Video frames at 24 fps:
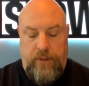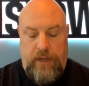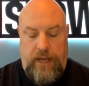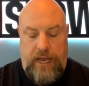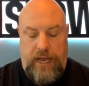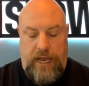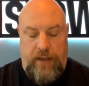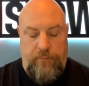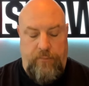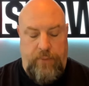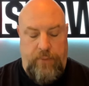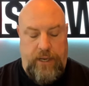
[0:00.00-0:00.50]

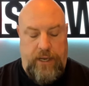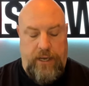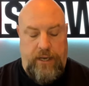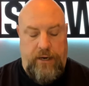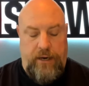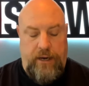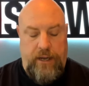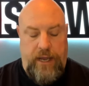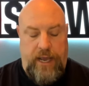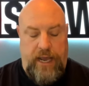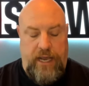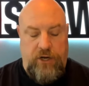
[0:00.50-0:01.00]
I have
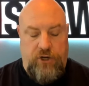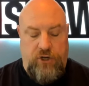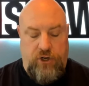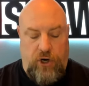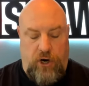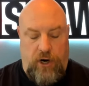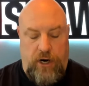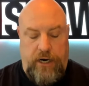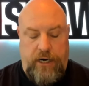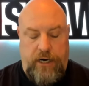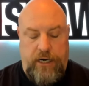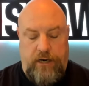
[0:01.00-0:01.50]
been a
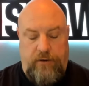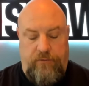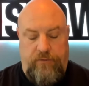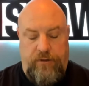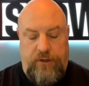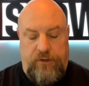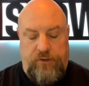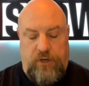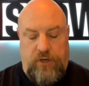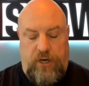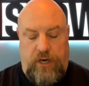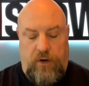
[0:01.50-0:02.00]
target of
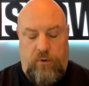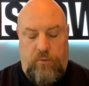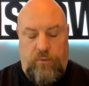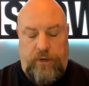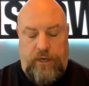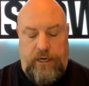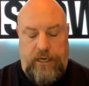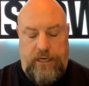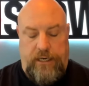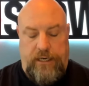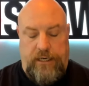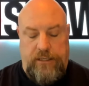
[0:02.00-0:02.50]
this
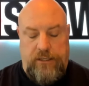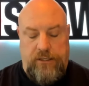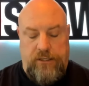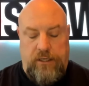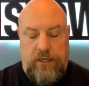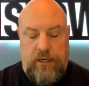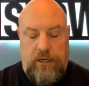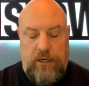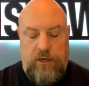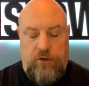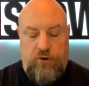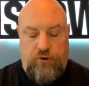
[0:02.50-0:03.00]

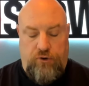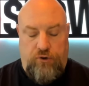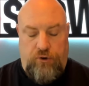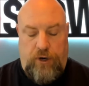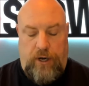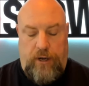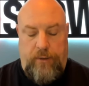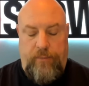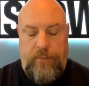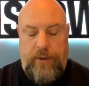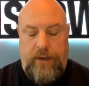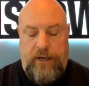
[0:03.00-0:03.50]
unrelentless
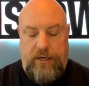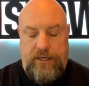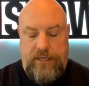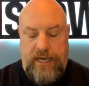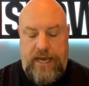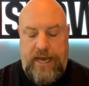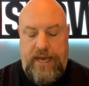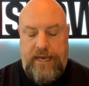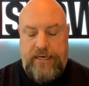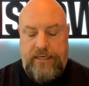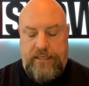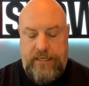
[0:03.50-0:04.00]
Trump
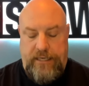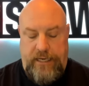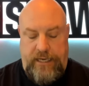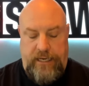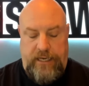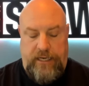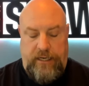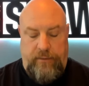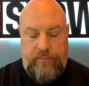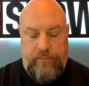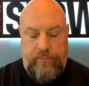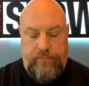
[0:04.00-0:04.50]
attack
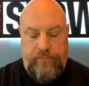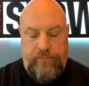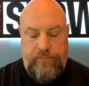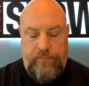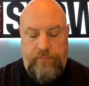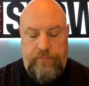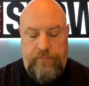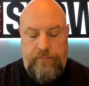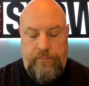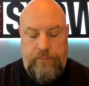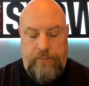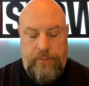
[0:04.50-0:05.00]
team.
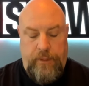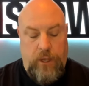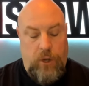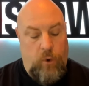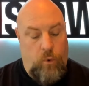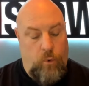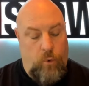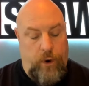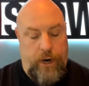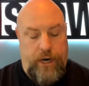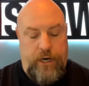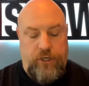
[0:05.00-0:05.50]

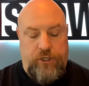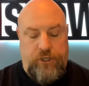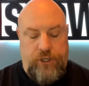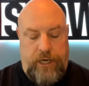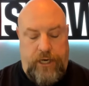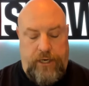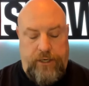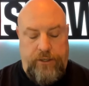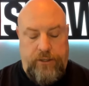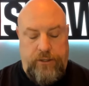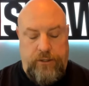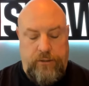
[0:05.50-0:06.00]
Where's
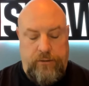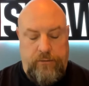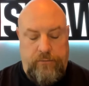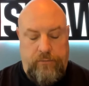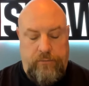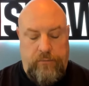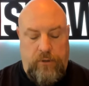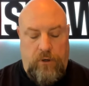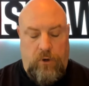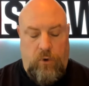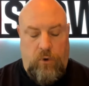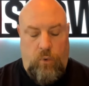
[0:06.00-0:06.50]
Hunter?
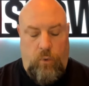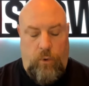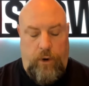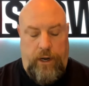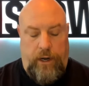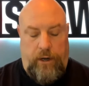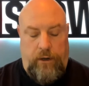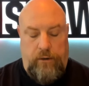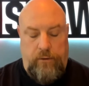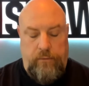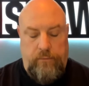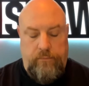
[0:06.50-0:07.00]

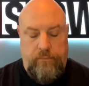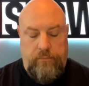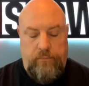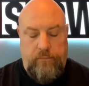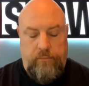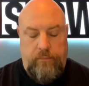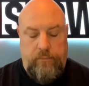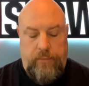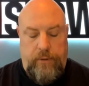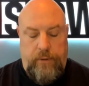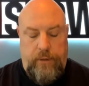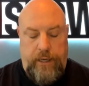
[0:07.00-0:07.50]
Well,
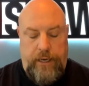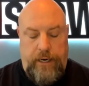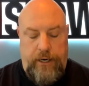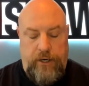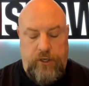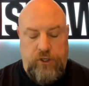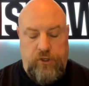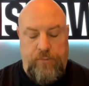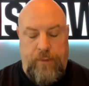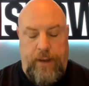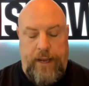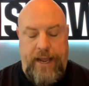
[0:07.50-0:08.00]

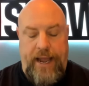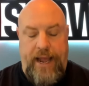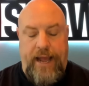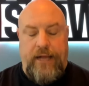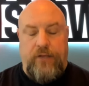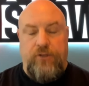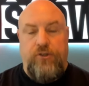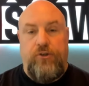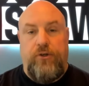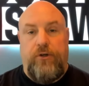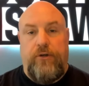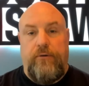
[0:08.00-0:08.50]
here's my
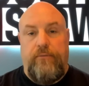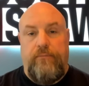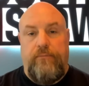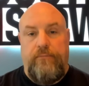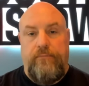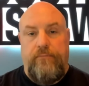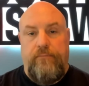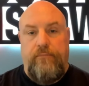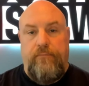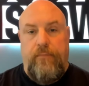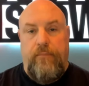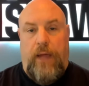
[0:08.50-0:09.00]
answer
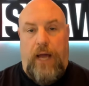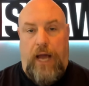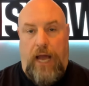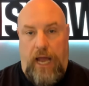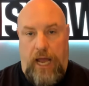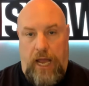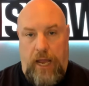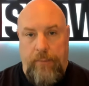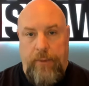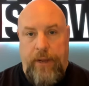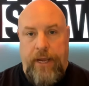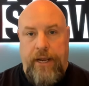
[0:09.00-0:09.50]

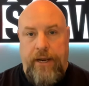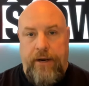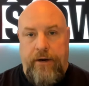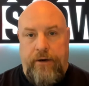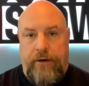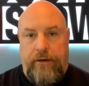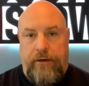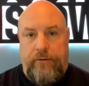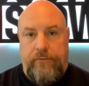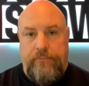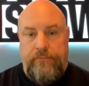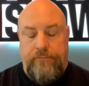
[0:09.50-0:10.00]
I'm
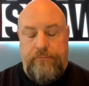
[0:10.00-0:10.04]
here.